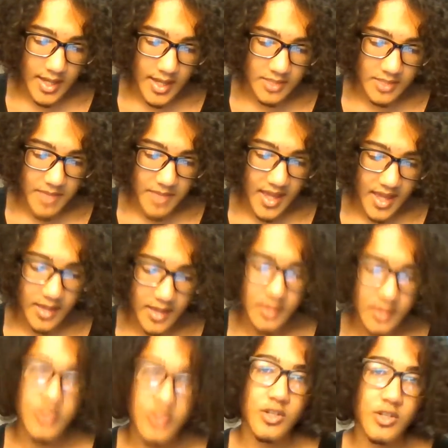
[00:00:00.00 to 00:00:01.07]

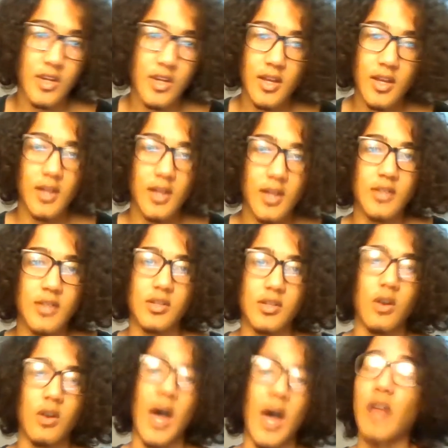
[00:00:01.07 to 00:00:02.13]
page, so
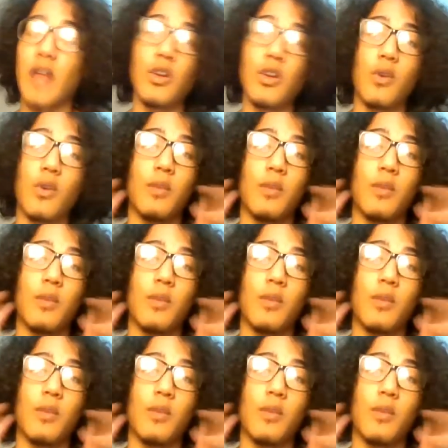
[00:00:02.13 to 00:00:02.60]
I don't know what